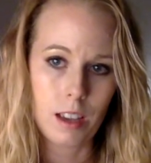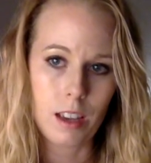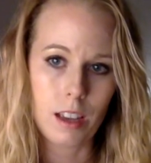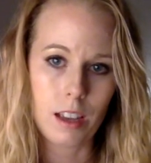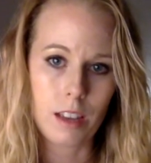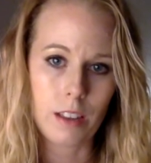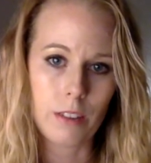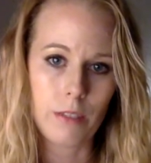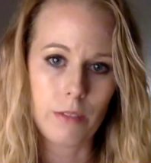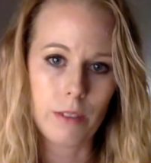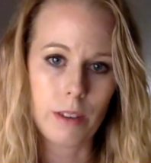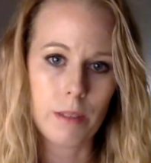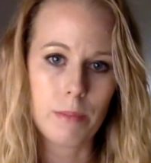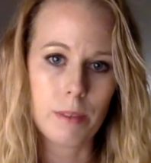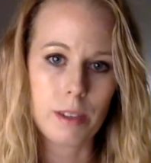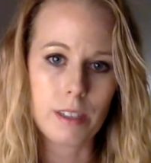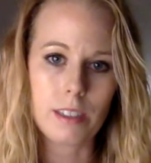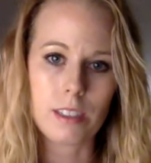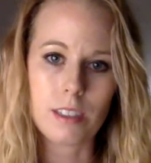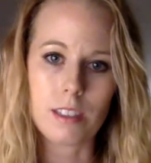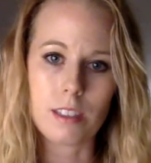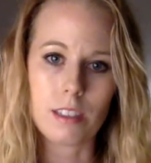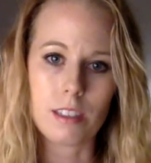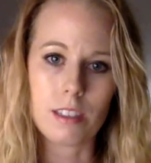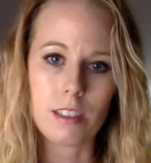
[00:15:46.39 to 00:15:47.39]
And Lorraine
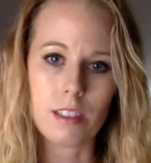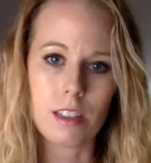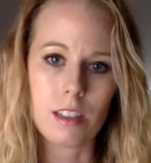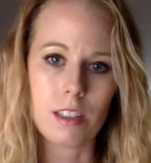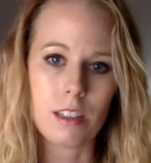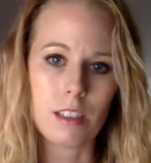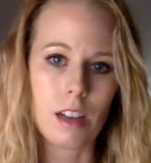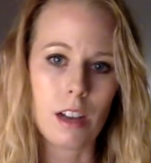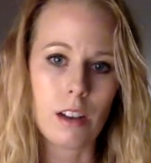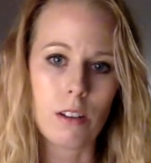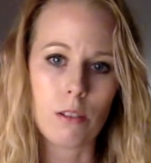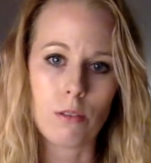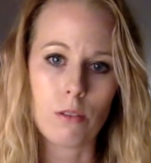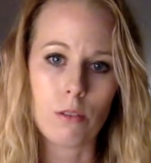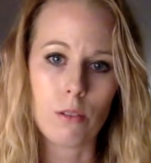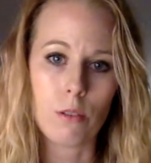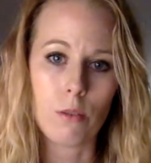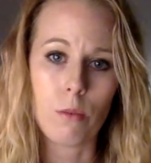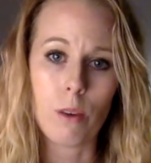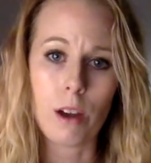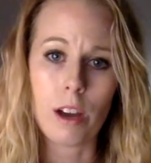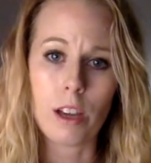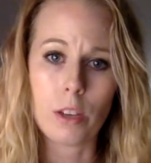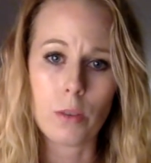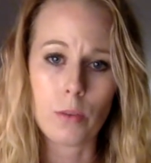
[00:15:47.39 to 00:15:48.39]
basically says, I don't know
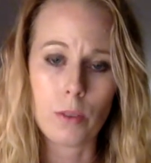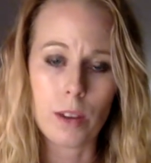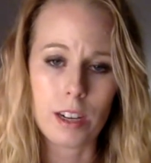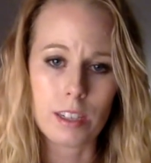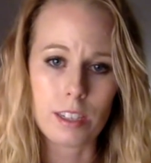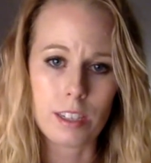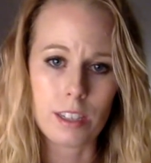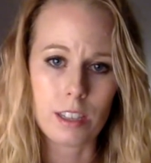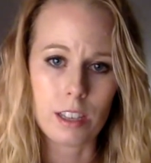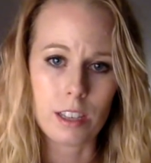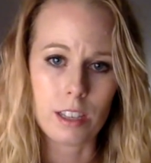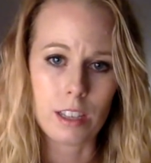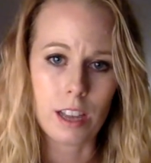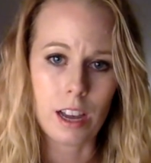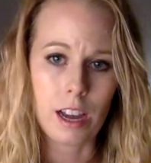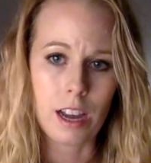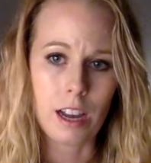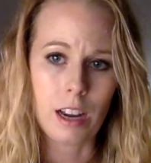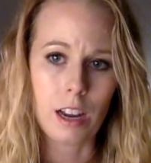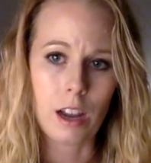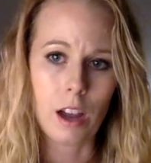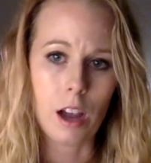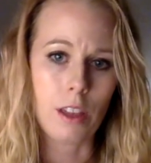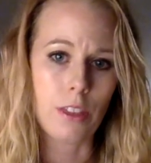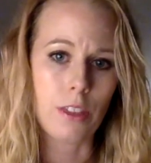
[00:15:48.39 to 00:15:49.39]
why you were acting like
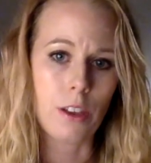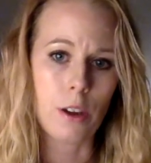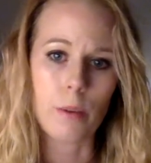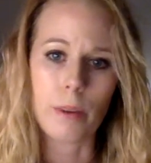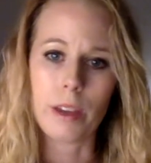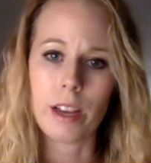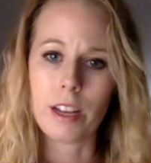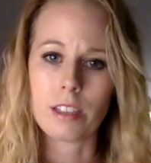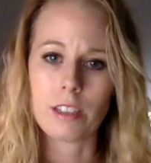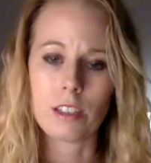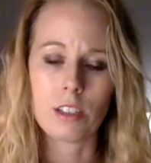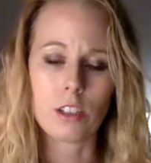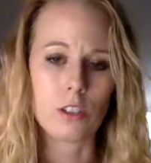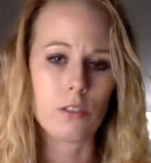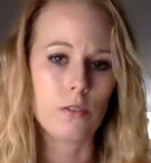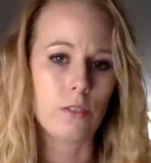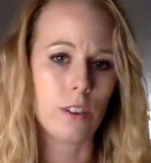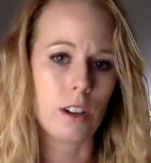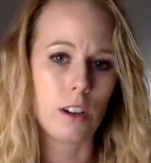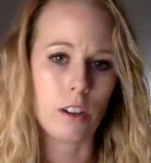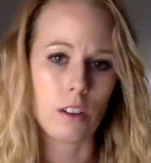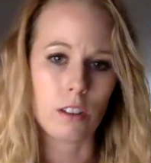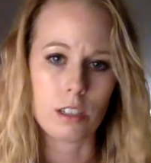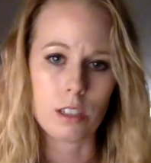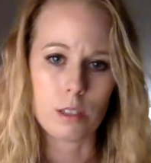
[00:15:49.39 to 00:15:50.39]
that. I thought we had such
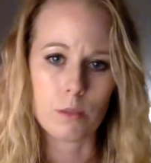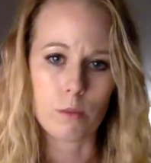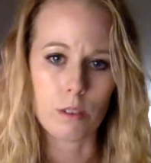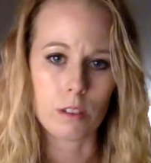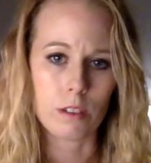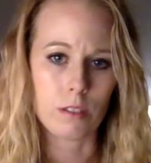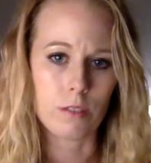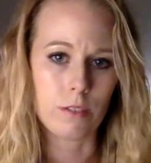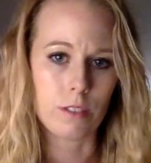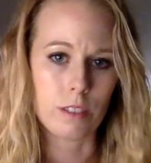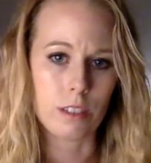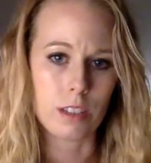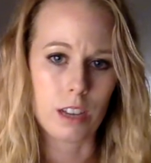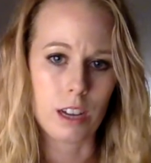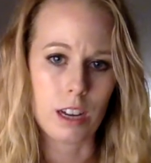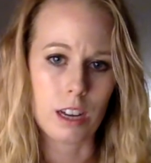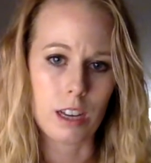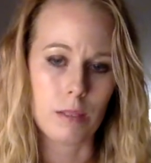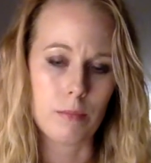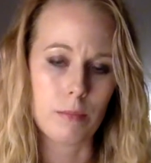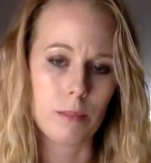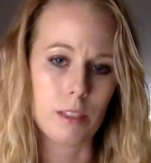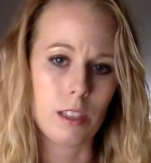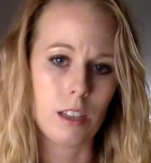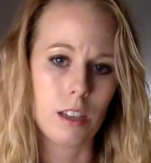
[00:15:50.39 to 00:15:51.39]
fun, all these wonderful
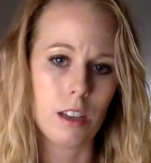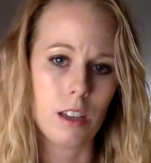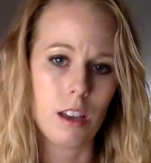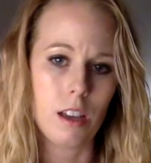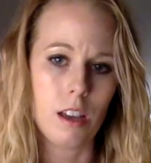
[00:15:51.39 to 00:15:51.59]
times.